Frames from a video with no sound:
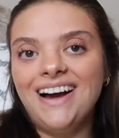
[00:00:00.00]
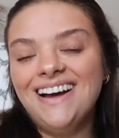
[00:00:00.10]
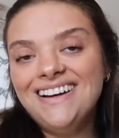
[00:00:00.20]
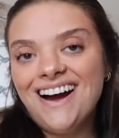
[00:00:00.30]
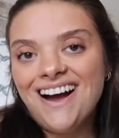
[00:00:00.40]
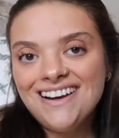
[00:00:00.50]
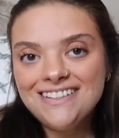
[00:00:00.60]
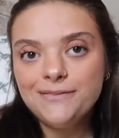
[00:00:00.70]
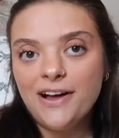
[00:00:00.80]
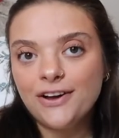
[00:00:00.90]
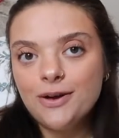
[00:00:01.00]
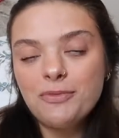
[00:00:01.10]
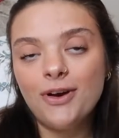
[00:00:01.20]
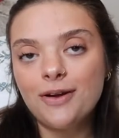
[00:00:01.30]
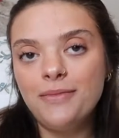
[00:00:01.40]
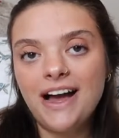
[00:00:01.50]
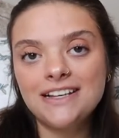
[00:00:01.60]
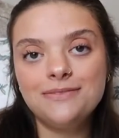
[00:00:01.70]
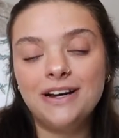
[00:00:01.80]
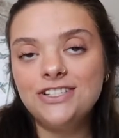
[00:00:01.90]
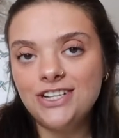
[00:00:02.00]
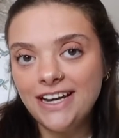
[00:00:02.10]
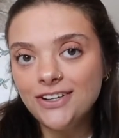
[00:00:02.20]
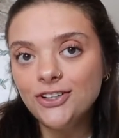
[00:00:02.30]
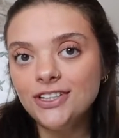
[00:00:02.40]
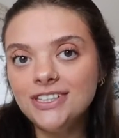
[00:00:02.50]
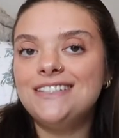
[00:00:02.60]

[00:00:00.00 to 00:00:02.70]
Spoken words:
Hi guys, welcome back to my channel.